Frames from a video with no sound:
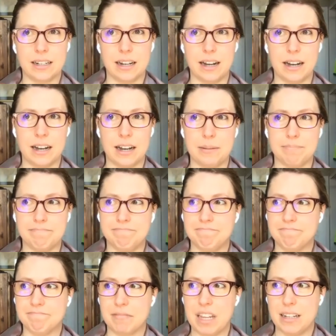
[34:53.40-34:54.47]
Um,
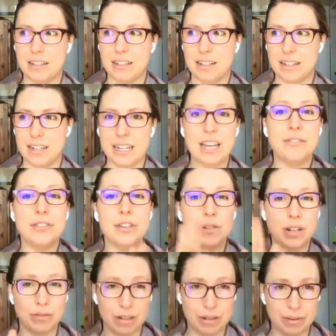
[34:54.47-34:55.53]
if you
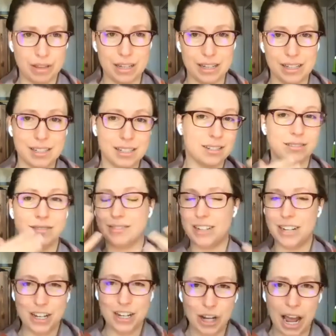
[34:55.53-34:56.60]
agree with this,
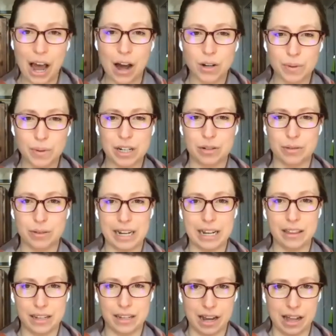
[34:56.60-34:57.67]
how do we create
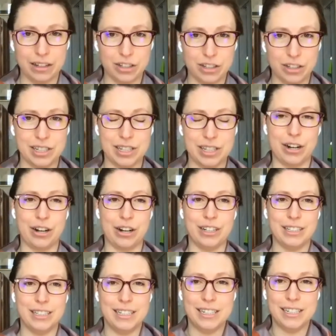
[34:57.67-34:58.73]
theologies that are
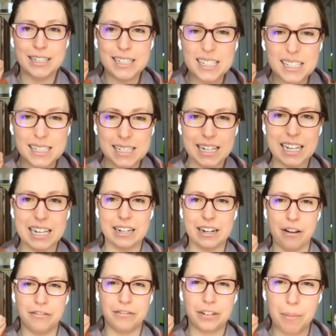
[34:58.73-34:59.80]
sticky
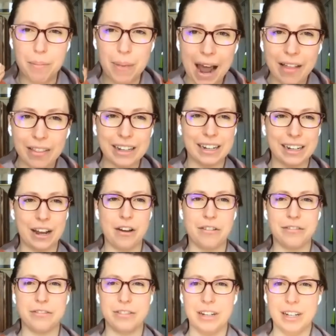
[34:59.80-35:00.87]
enough, compelling
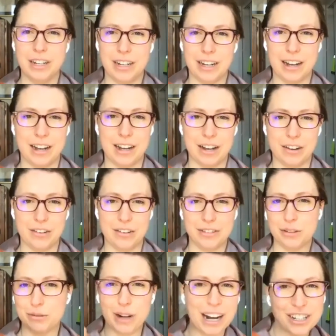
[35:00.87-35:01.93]
enough, uh,
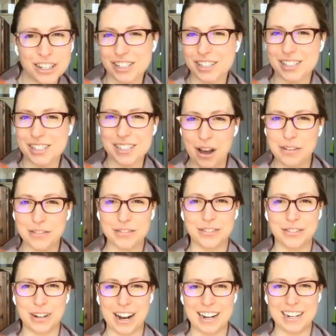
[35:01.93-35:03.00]
feel righteous enough,
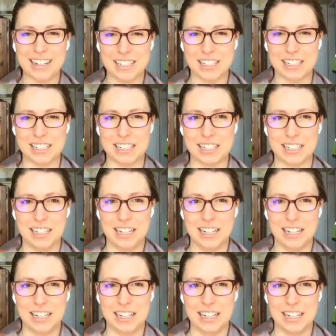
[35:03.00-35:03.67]
right? To,